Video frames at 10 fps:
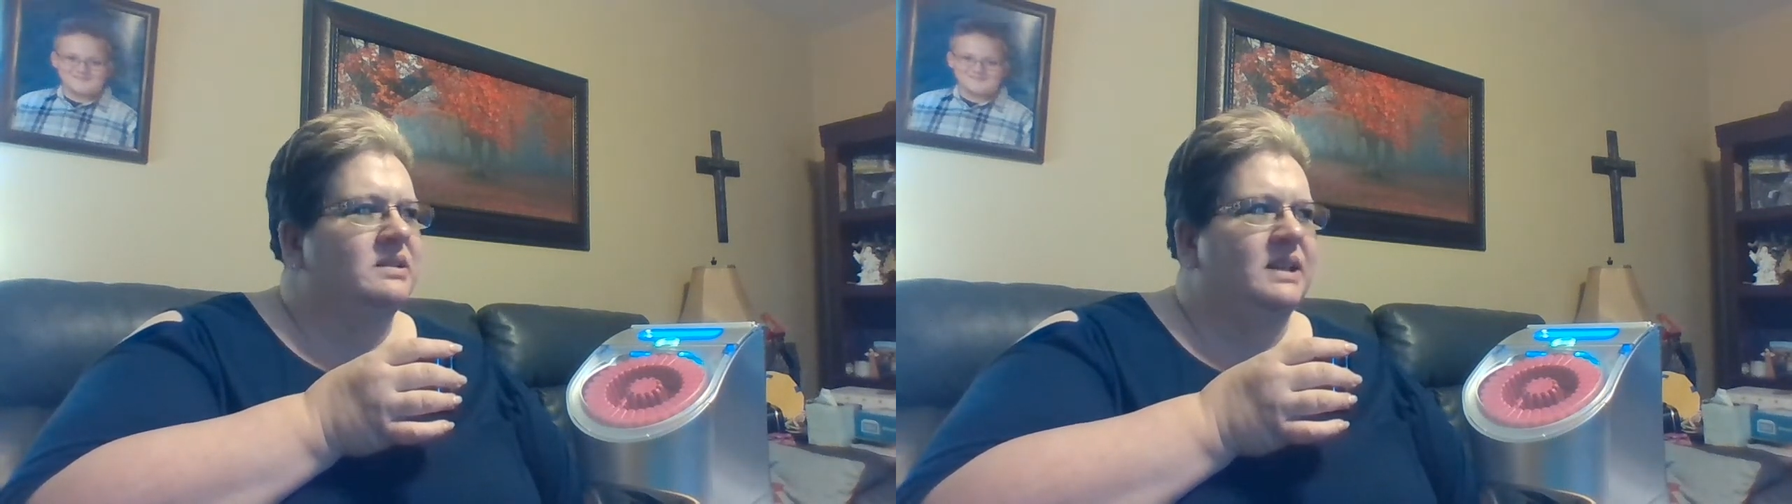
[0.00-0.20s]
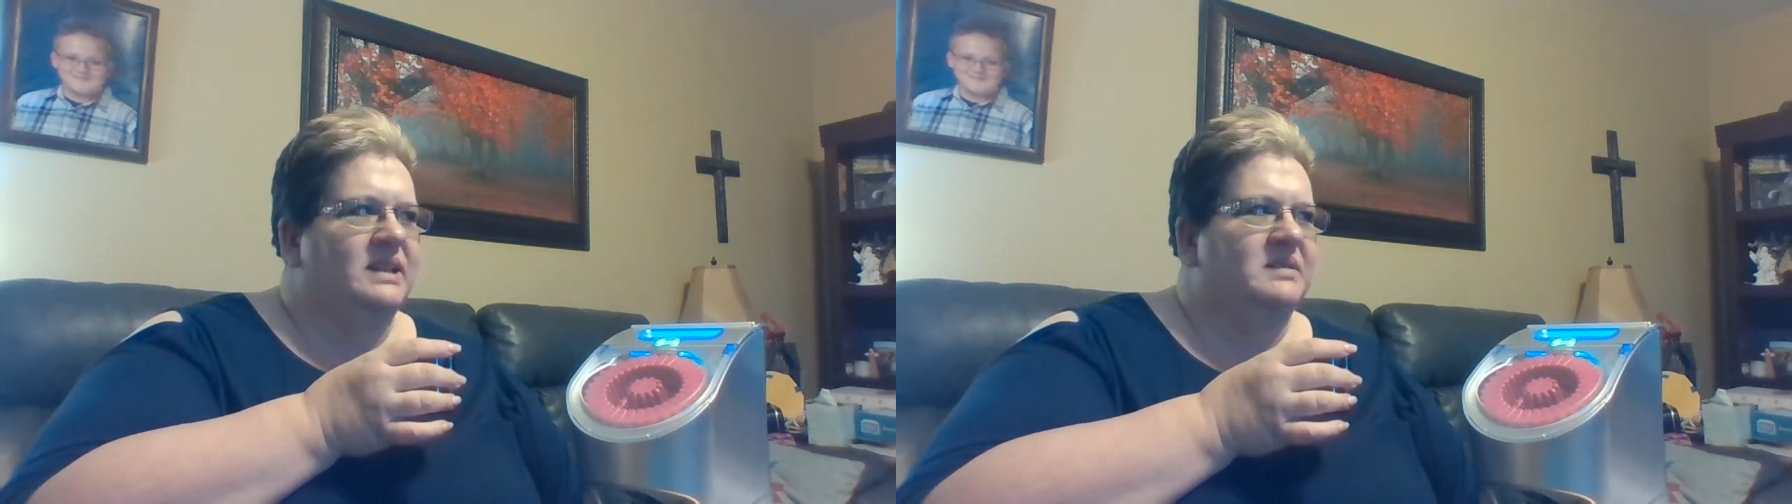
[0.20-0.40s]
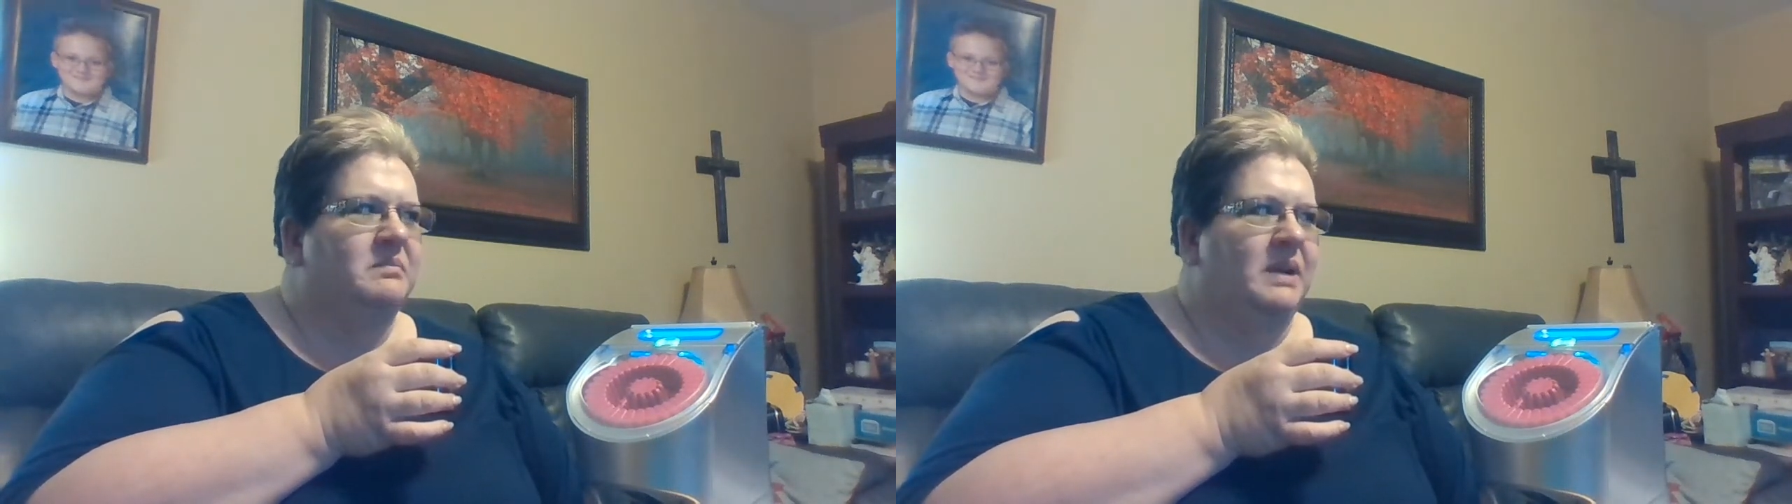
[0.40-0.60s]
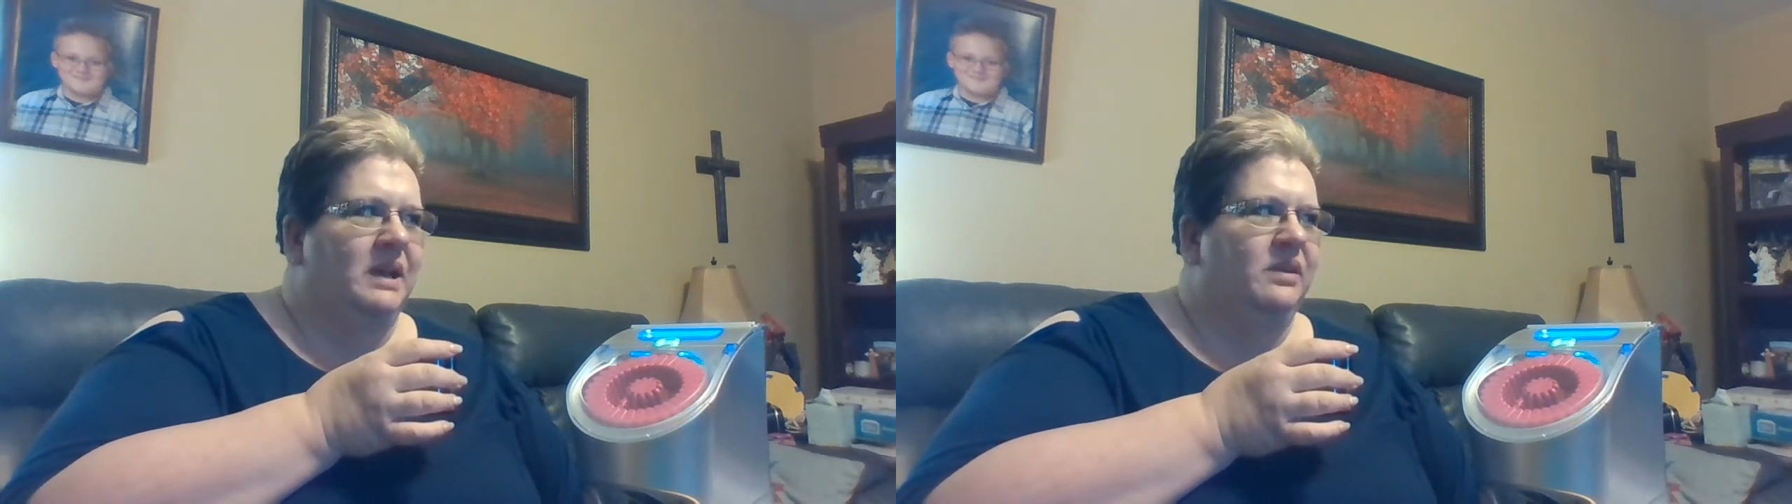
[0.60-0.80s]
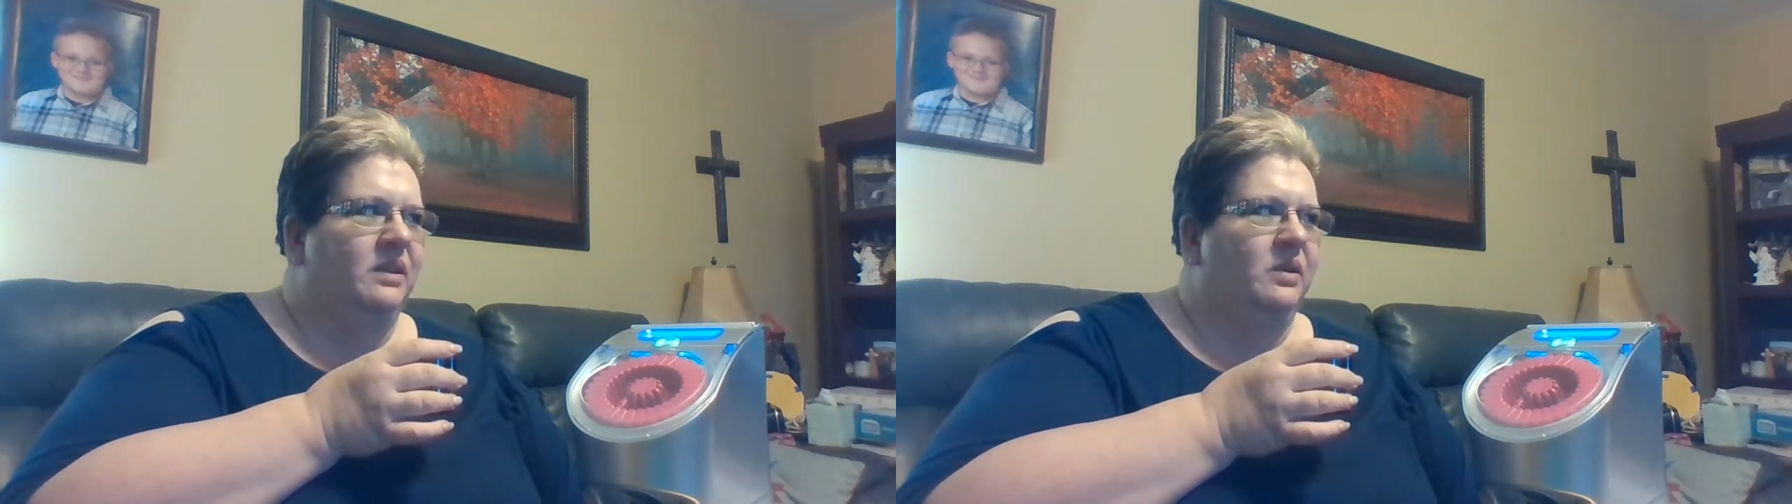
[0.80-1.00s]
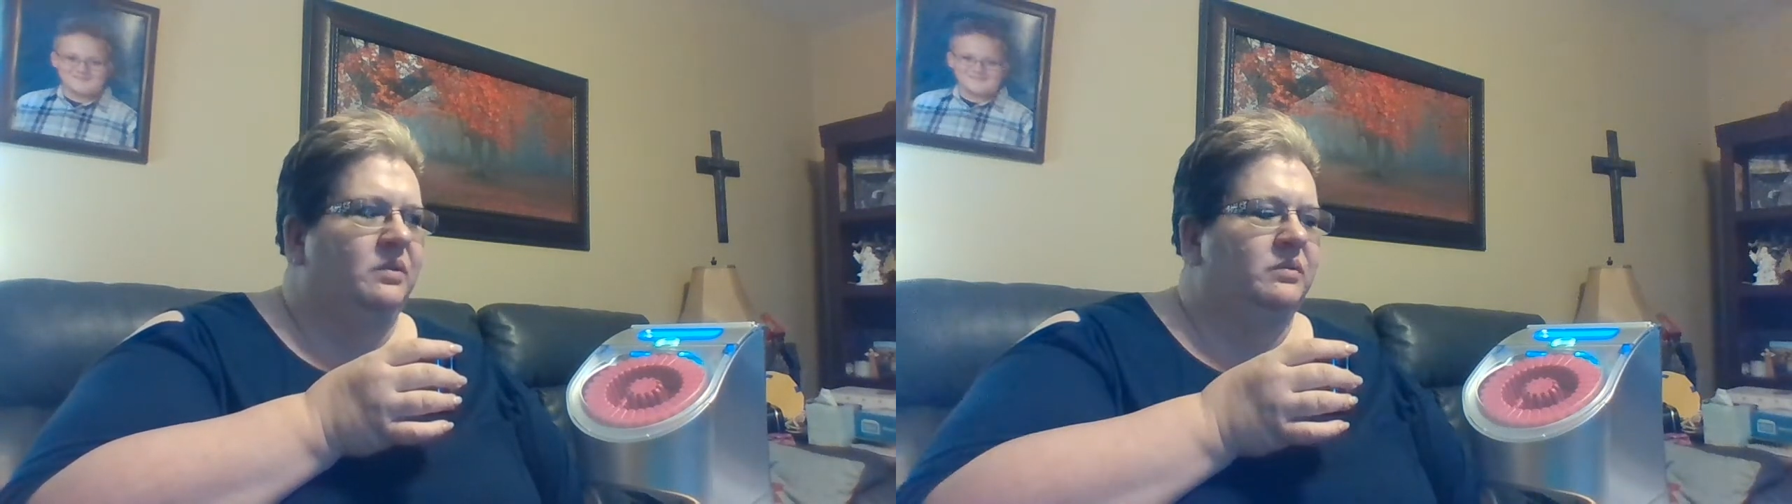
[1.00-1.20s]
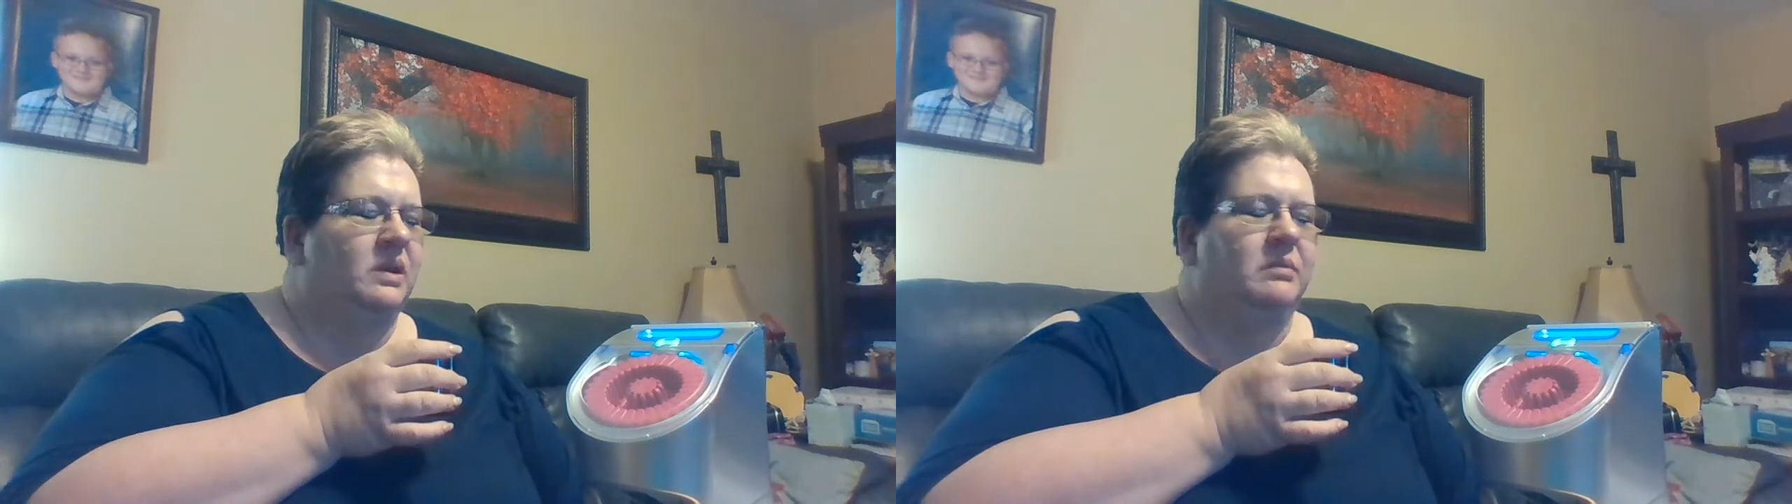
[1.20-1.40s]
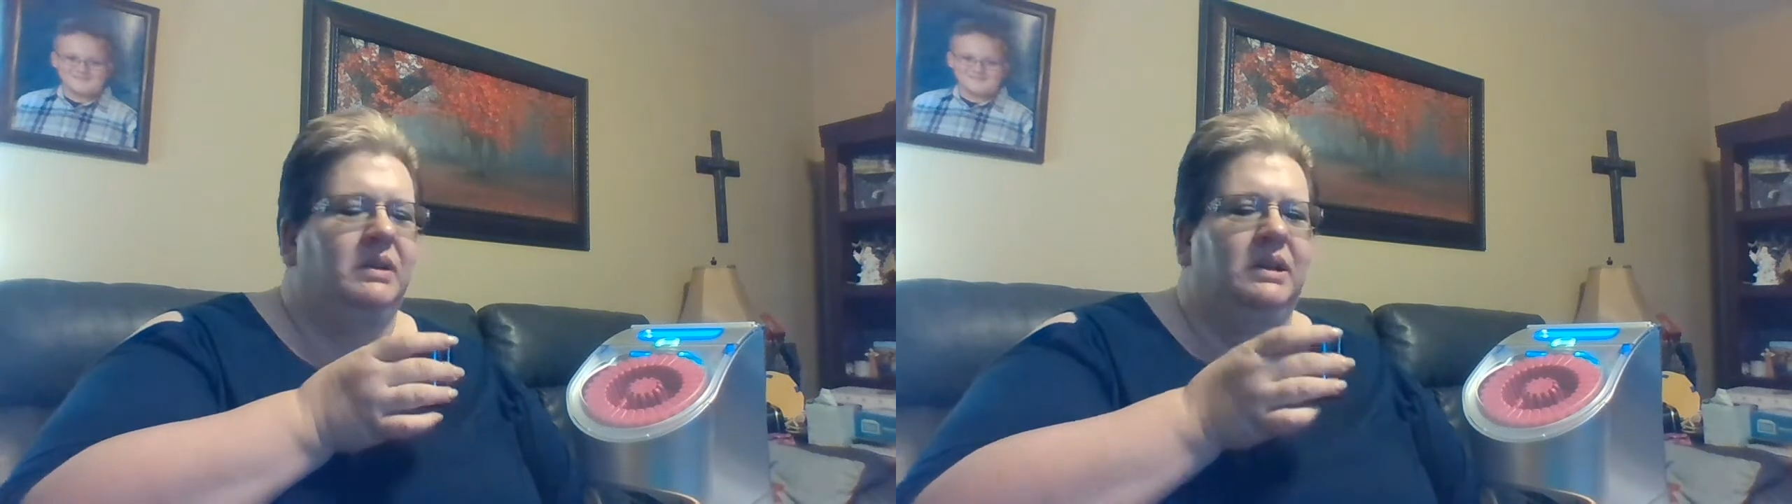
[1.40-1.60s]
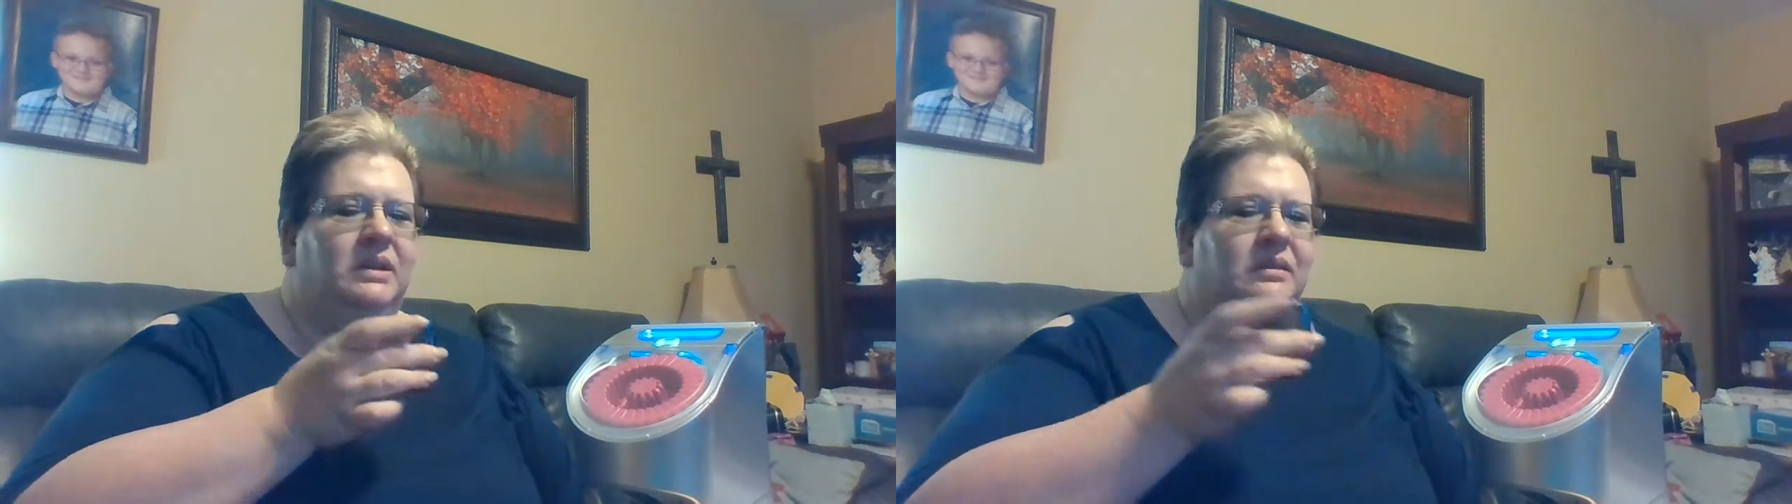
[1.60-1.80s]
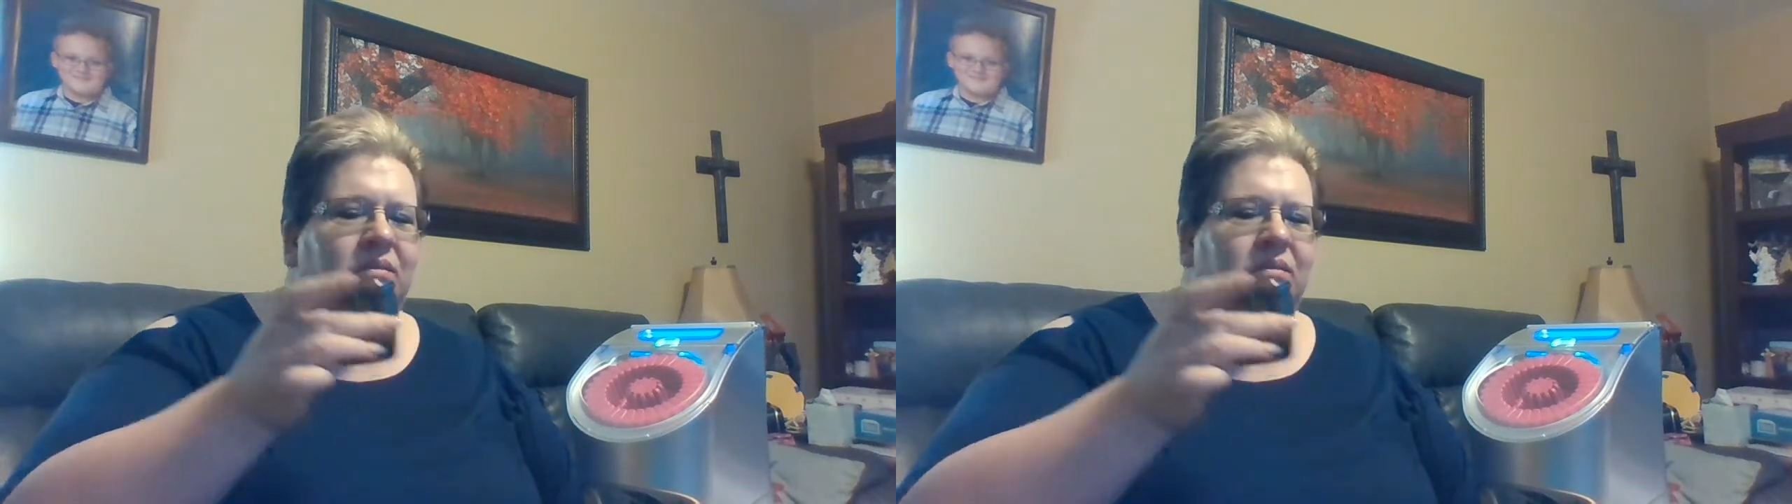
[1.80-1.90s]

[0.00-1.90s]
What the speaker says: It does not taste bad though.